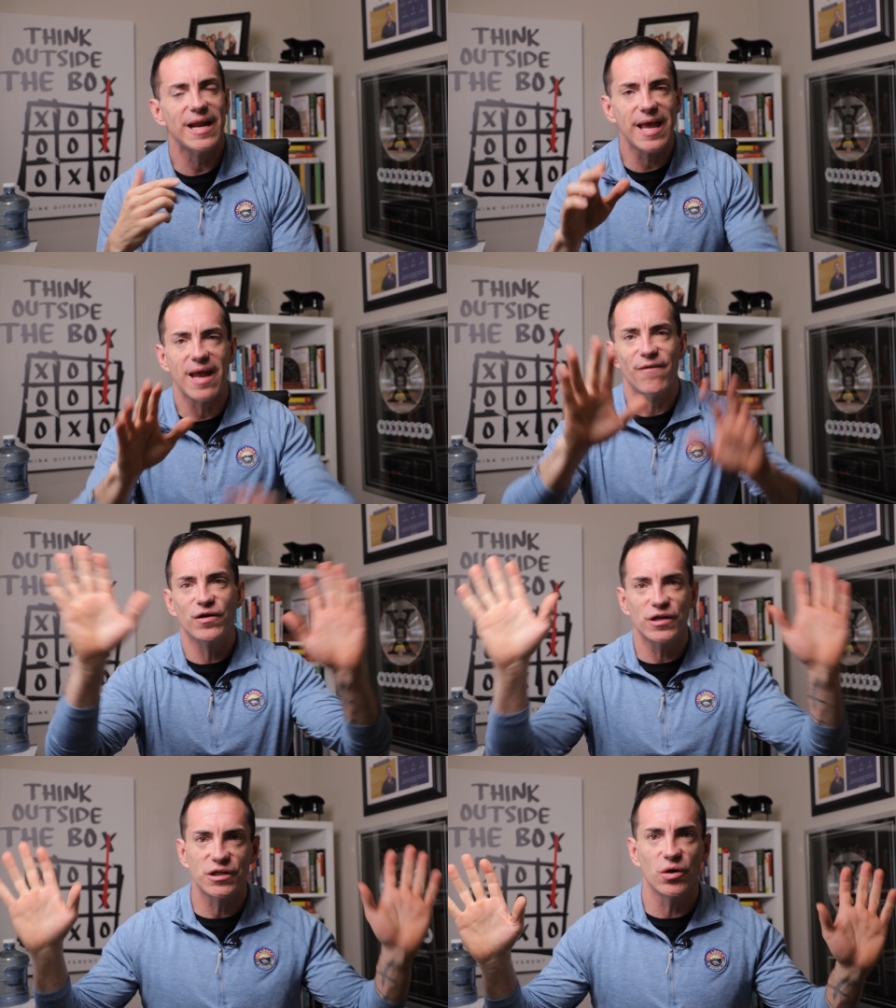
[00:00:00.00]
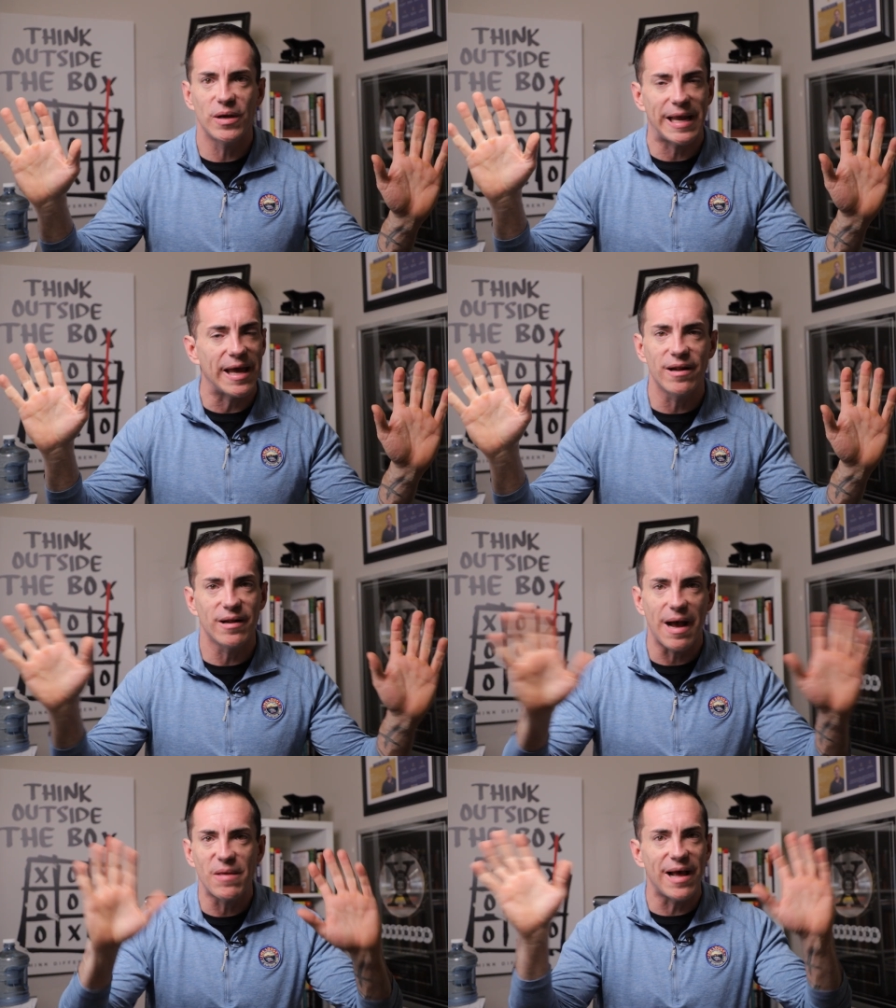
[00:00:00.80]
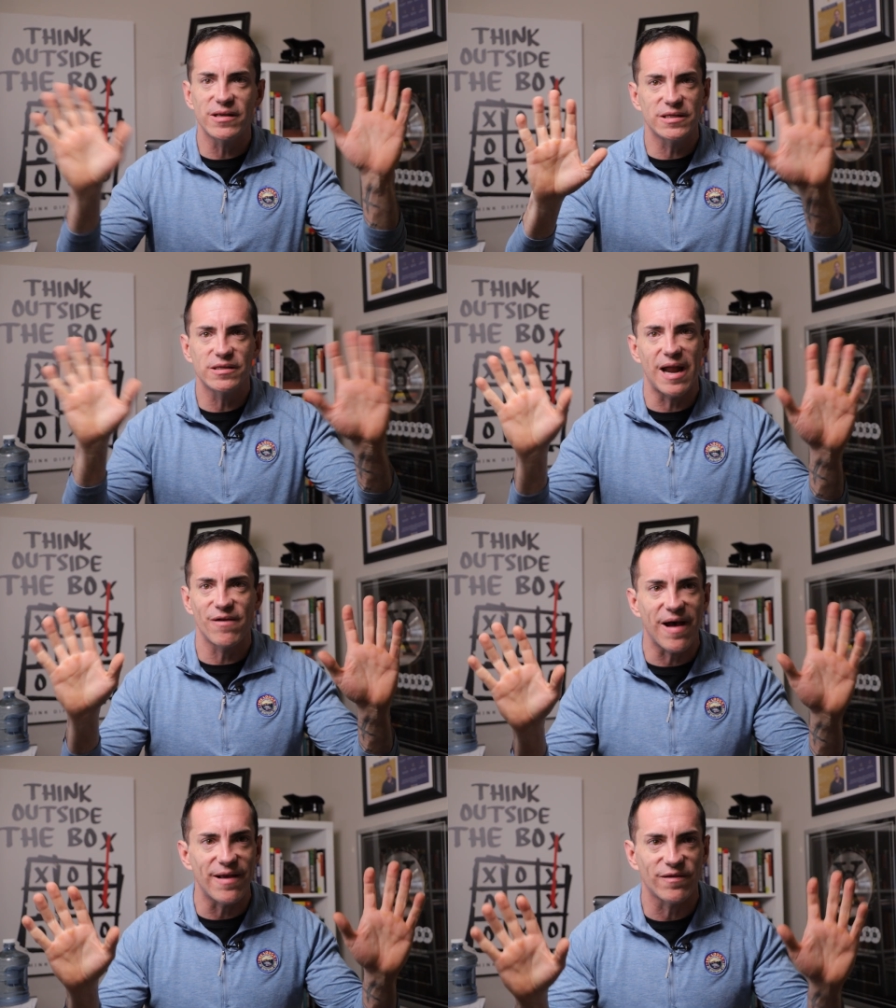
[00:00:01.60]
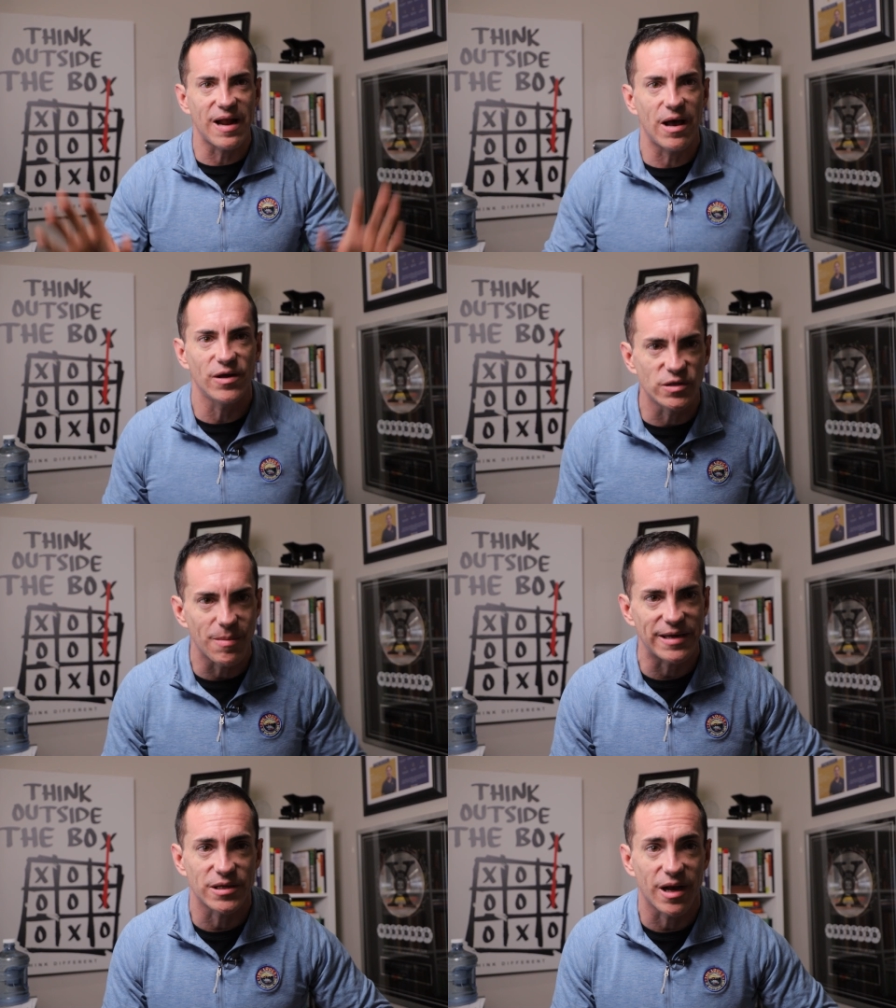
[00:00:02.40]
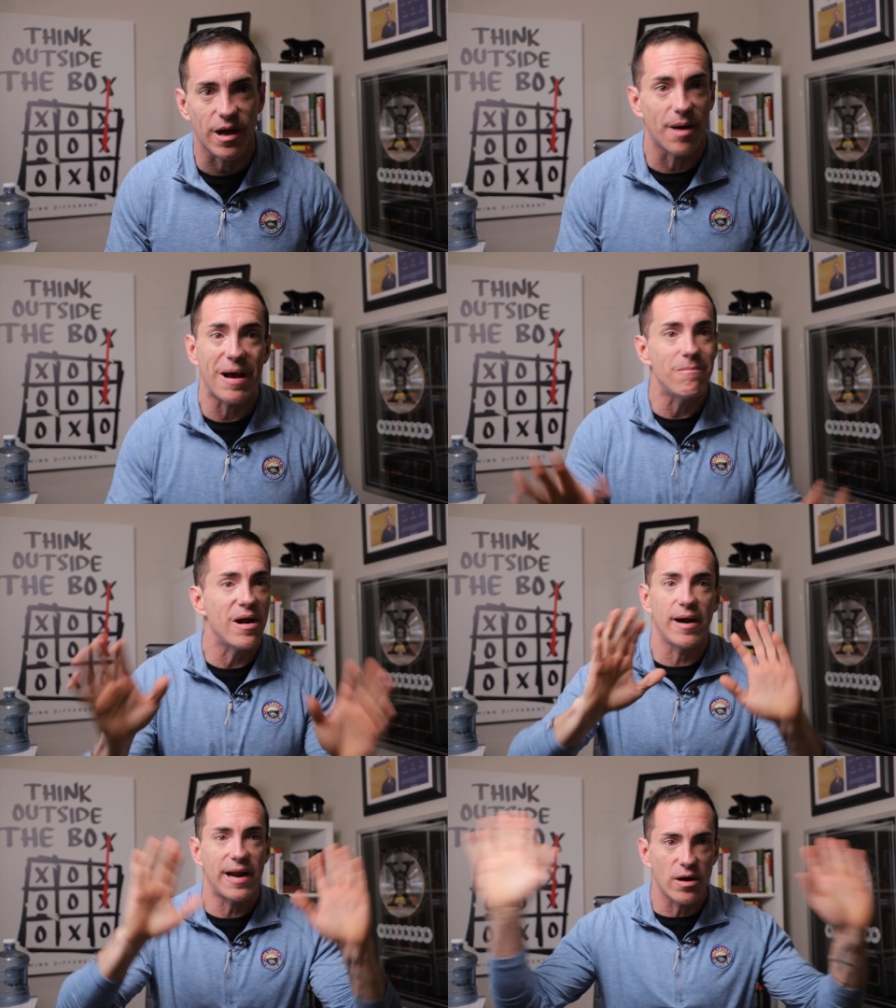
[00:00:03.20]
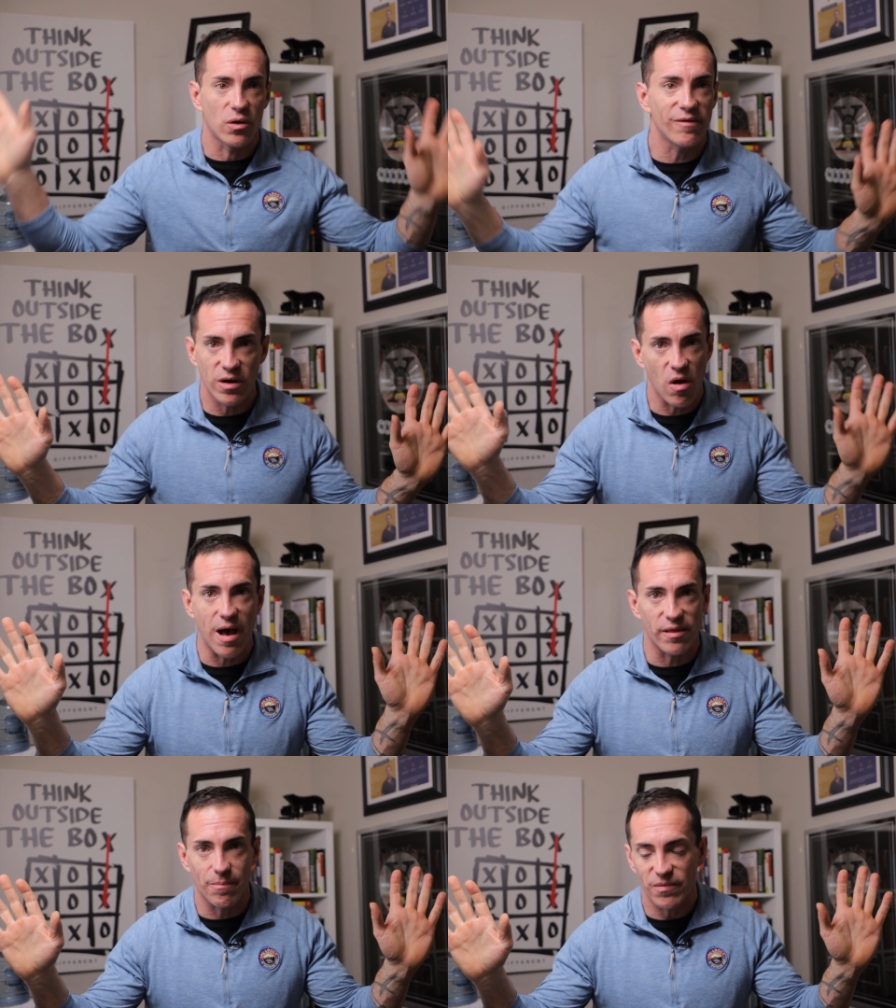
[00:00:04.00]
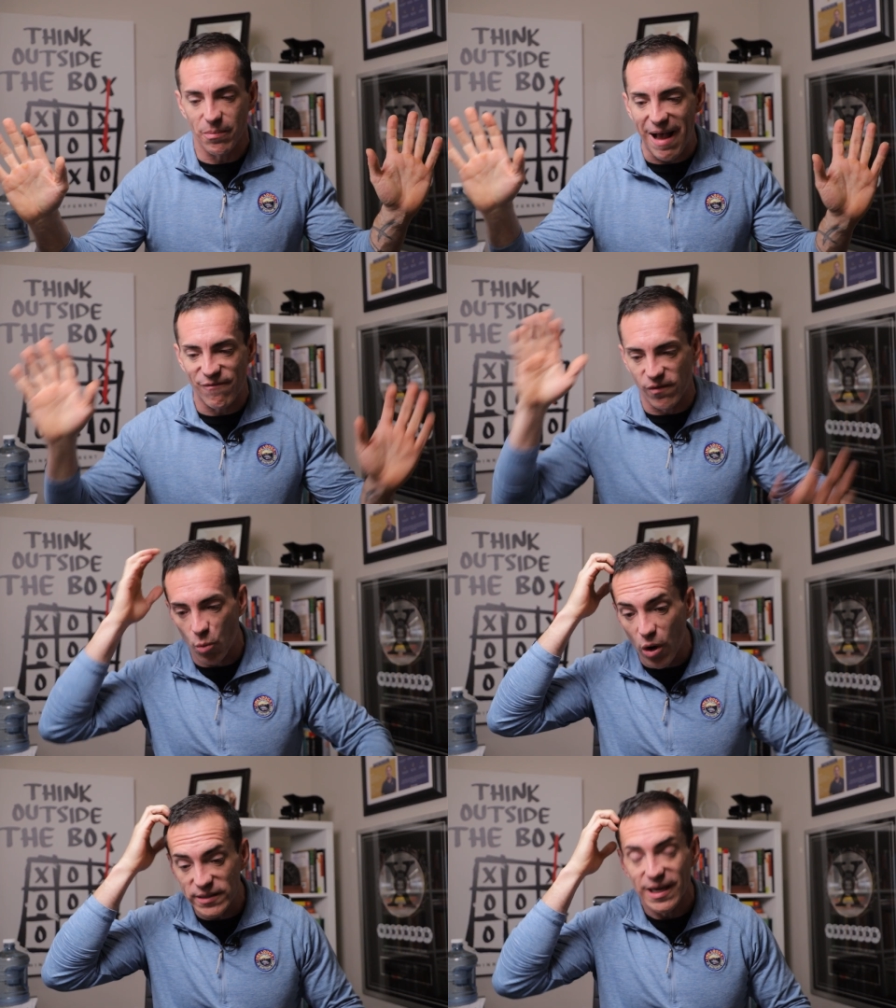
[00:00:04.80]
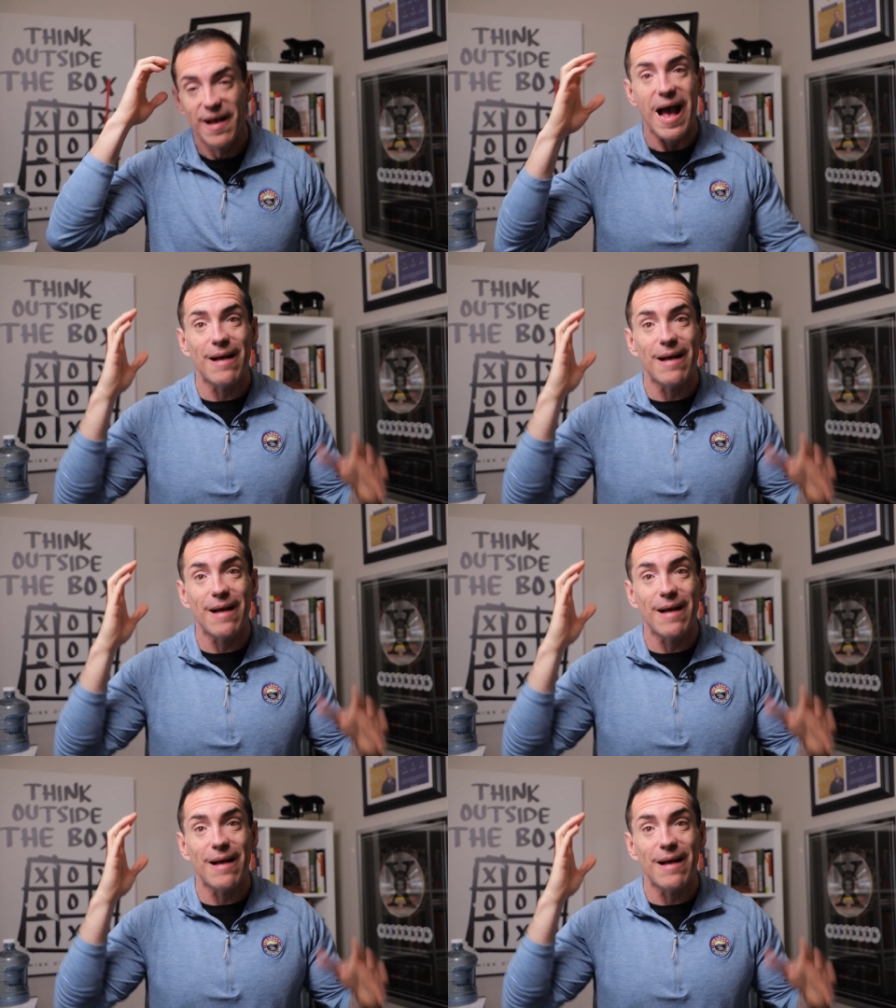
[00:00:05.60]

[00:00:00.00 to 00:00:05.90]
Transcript: And again, if you're just tuning in, I'm not, this is not advice on how to use Match.com. I'm married, I don't even know how the, the platform works.